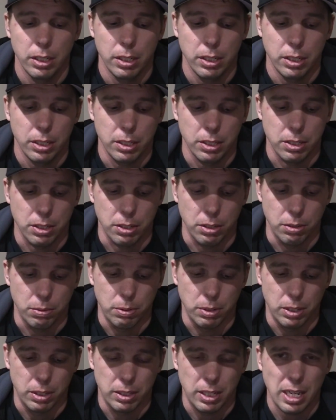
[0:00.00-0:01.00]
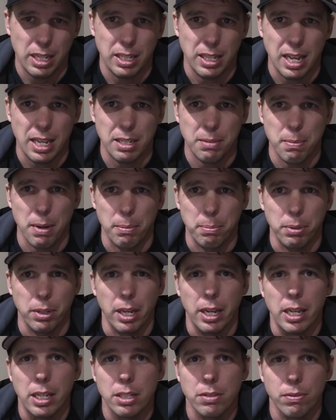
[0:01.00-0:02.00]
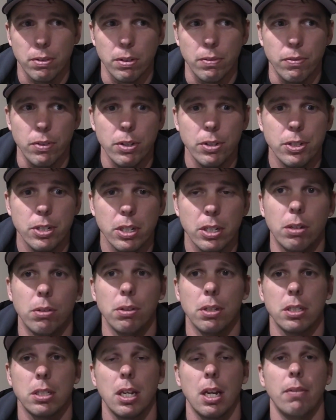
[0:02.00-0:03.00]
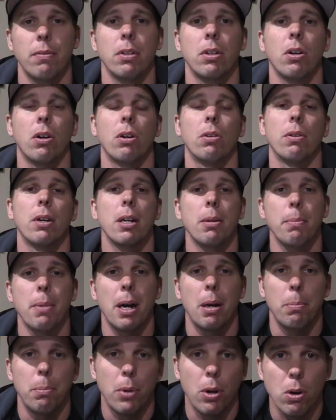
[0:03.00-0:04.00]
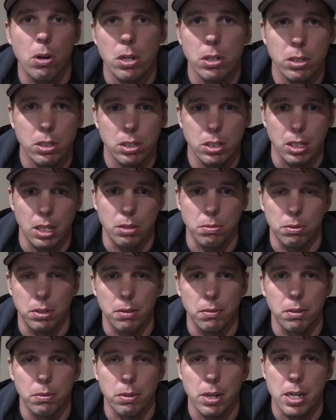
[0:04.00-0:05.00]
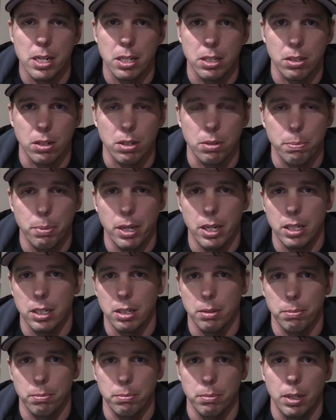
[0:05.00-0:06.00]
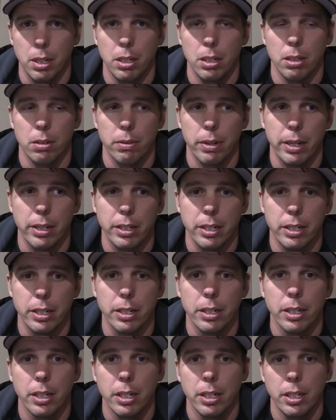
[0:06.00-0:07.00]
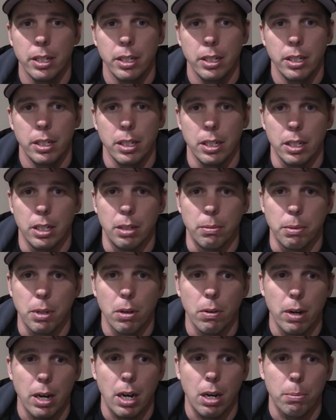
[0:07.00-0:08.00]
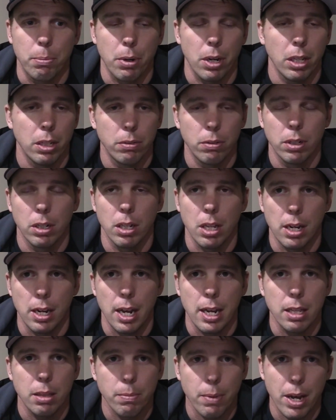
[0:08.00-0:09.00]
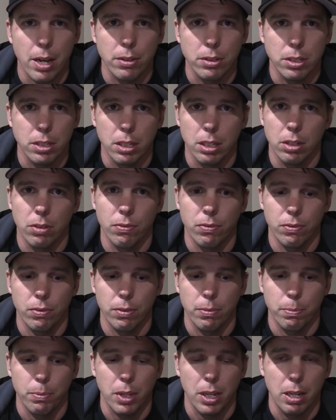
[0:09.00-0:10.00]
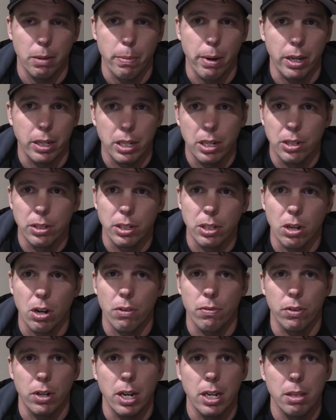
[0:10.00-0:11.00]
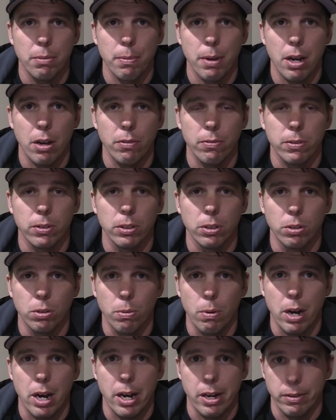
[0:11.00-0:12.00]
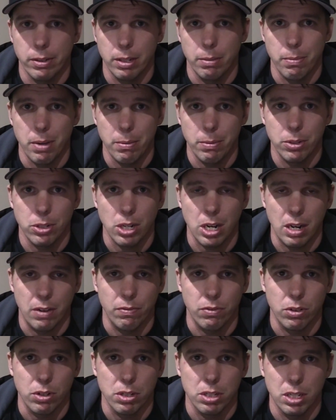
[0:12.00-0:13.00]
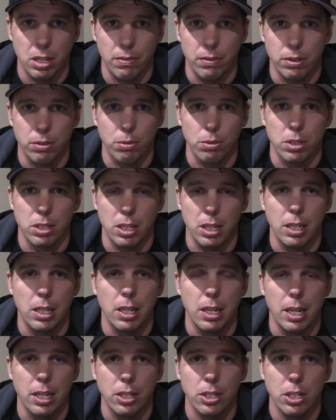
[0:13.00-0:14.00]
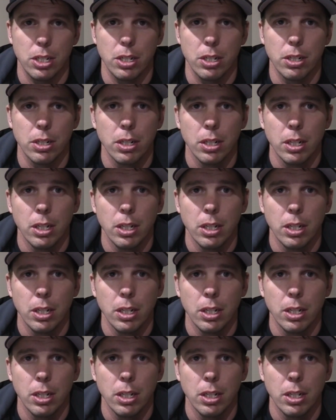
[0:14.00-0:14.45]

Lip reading: So that's my plans for the future. The goal is to have the car ready by March. That's whenever the racing starts picking up around here. Go out, probably run a lot of 8th mile stuff. Thinking about gearing the car for 8th mile for a little while, and then maybe trying for a 7 towards the end of next year.